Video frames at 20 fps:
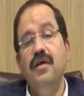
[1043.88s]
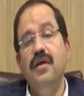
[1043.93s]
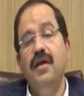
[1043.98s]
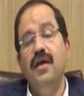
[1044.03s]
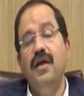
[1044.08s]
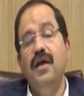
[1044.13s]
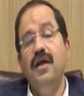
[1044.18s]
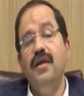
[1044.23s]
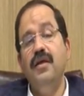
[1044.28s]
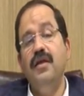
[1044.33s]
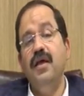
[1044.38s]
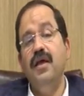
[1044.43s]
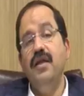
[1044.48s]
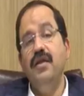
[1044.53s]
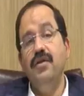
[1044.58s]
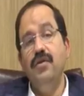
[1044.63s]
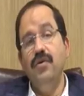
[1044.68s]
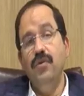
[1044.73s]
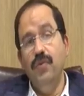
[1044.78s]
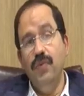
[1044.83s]
at
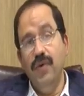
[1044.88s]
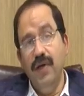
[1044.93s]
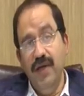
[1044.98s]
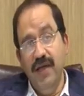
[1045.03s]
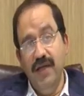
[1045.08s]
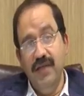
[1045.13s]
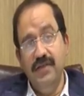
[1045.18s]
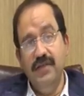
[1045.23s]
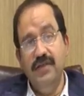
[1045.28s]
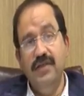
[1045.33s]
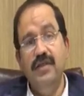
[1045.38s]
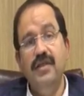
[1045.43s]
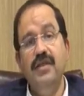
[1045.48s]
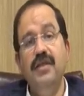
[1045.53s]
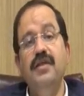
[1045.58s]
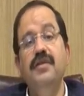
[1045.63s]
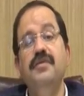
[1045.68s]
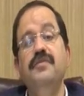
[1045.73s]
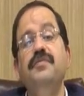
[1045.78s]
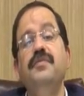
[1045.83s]
Arilova Health
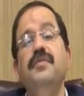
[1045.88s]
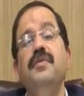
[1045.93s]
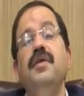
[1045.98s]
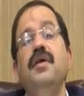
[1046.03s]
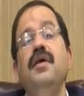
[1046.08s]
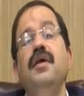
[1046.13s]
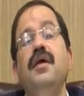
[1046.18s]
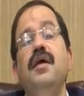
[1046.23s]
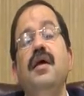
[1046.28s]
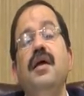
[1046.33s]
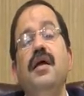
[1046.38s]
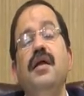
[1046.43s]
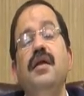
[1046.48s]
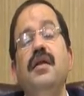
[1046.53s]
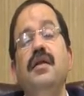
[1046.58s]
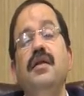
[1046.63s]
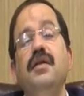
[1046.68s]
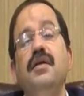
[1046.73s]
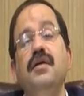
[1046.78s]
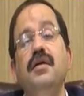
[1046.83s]
City.
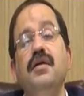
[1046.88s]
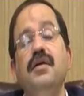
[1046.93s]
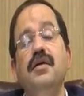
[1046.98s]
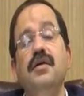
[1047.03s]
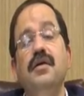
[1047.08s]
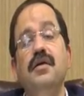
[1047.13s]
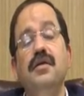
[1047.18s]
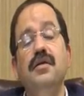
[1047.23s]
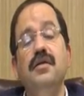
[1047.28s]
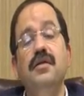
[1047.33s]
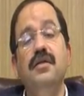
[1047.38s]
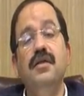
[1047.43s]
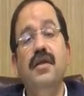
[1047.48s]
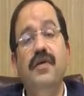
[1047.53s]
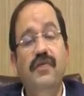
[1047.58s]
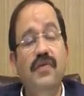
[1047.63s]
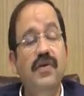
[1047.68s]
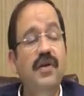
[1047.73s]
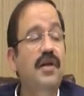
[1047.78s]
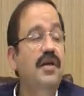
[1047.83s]
And
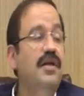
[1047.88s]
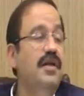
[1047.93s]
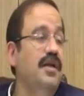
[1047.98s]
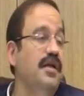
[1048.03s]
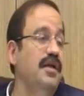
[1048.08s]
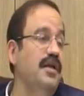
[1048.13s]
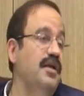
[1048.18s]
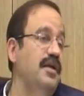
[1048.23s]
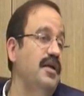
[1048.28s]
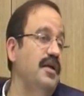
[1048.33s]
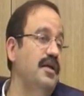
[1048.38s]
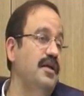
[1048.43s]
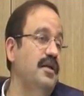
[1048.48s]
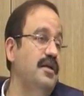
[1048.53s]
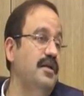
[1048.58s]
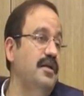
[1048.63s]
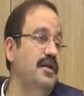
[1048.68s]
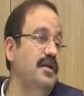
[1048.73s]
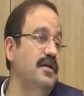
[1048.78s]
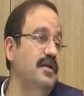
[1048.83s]
definitely
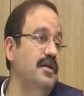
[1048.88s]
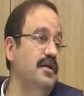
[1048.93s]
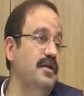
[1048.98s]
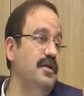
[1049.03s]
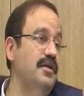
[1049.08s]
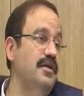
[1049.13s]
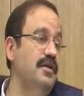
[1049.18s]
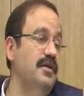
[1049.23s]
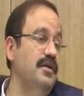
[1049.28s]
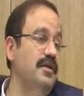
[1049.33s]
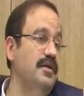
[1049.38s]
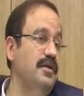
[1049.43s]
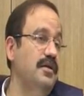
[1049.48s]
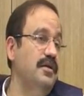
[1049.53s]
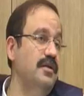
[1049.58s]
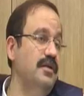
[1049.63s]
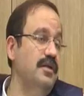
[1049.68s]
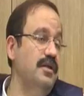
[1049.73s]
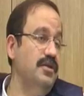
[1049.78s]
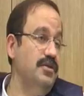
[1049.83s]
it
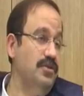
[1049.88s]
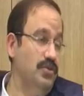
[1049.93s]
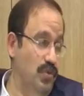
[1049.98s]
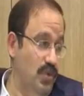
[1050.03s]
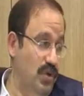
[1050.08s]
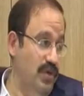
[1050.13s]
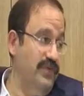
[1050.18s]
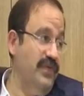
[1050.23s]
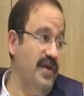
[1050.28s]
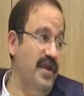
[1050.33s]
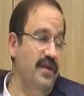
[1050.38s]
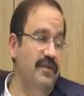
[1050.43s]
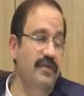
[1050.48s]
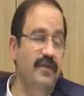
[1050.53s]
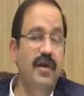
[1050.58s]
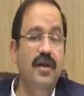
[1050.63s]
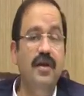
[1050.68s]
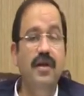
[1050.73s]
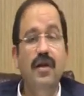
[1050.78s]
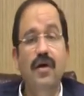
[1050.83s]
is doing very
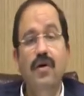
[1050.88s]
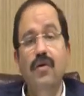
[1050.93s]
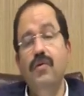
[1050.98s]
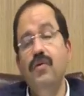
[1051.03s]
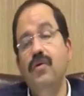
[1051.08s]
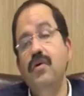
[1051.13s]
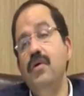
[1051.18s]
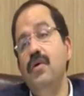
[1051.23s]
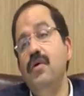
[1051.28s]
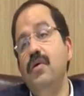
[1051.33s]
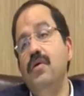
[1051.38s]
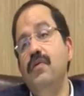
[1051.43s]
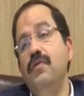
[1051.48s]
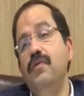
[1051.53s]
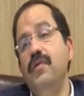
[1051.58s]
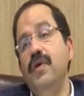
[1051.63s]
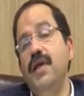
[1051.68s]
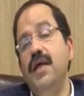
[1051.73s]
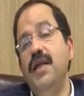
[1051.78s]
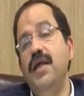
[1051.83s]
well now.
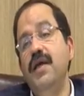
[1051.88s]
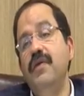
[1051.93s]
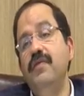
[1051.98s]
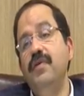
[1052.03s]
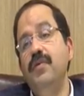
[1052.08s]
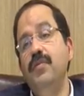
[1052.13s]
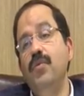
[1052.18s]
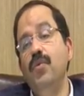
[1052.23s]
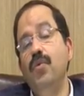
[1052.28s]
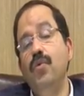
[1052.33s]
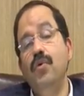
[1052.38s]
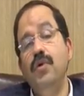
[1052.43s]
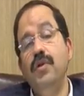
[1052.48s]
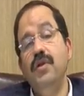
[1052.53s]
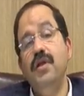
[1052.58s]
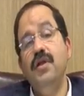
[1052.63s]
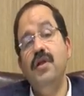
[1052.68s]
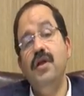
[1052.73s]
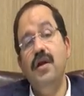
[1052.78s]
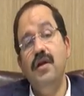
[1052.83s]
We are having more
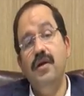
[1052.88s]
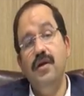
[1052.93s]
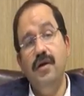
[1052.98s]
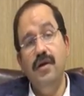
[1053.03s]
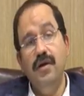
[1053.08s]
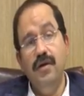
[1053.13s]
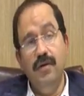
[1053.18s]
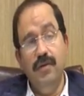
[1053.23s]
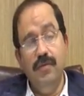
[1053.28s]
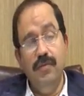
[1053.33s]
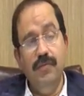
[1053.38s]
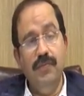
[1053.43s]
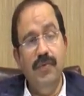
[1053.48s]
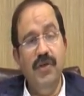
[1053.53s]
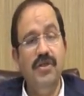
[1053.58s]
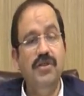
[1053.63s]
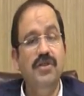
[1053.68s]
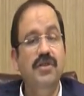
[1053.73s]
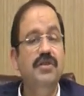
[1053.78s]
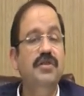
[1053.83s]
than 100
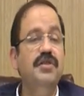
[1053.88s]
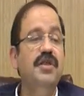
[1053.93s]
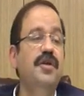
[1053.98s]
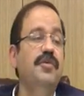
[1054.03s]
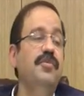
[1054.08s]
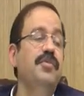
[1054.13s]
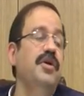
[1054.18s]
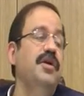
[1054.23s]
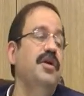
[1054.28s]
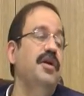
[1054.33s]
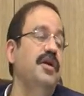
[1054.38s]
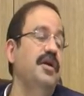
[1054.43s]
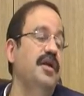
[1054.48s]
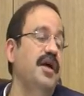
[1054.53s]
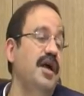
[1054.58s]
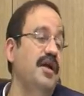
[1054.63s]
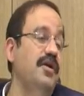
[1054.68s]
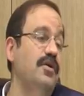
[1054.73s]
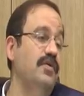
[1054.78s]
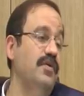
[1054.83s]
patients admitted
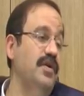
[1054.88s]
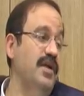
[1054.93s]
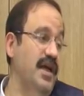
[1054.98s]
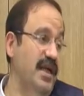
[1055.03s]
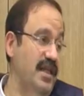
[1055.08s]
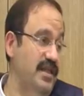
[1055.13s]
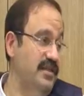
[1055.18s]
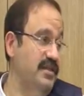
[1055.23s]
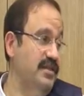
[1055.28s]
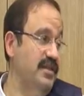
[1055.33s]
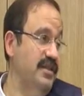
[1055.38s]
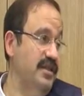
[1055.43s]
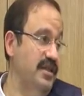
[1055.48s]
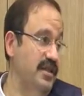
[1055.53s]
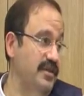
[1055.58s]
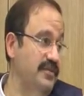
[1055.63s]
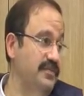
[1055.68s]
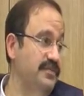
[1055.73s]
at our Health City,